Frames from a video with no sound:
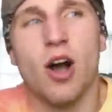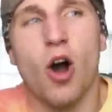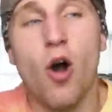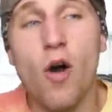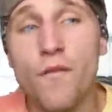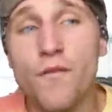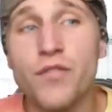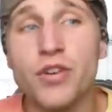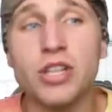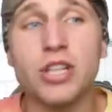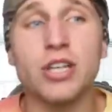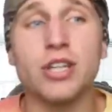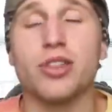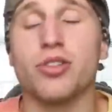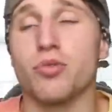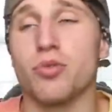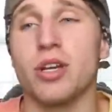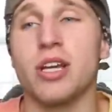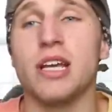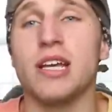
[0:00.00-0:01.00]
hopefully
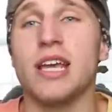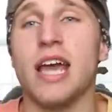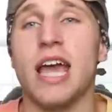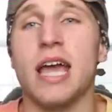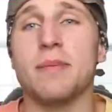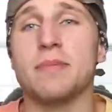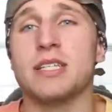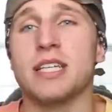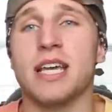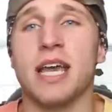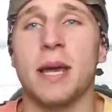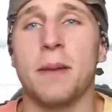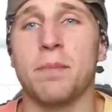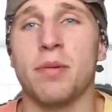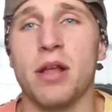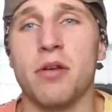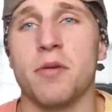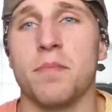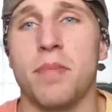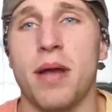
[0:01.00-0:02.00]
three games of
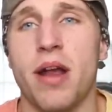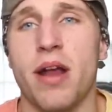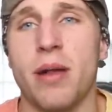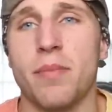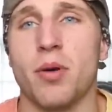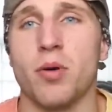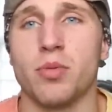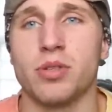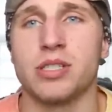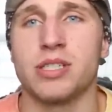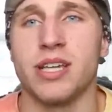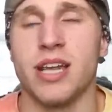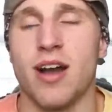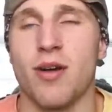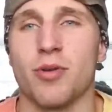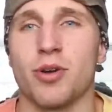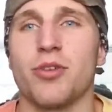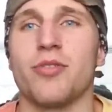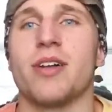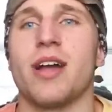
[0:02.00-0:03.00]
gameplay with Barry, but we'll see
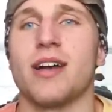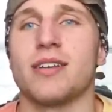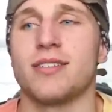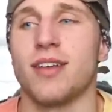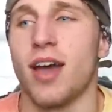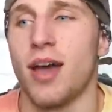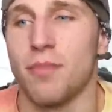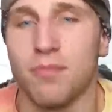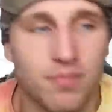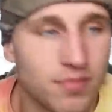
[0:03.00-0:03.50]
how we're doing on time.